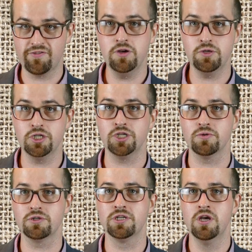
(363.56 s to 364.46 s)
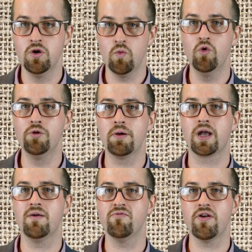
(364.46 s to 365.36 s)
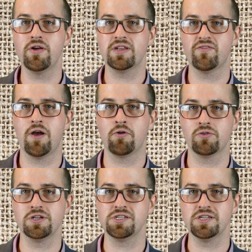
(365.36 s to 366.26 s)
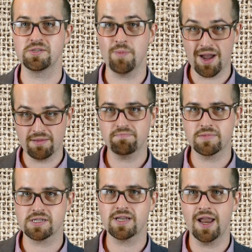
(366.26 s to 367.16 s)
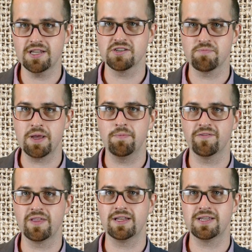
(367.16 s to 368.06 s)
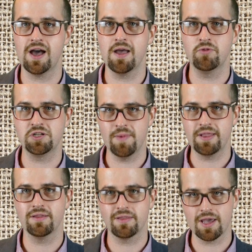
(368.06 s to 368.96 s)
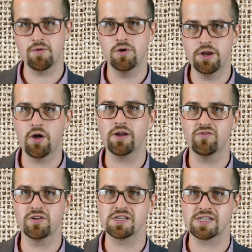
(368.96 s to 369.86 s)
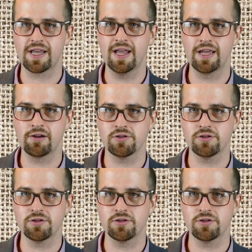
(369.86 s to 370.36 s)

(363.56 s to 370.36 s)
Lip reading: future dukes, would become very devout Christians by the standards of people of their time, which meant that they were not averse to killing,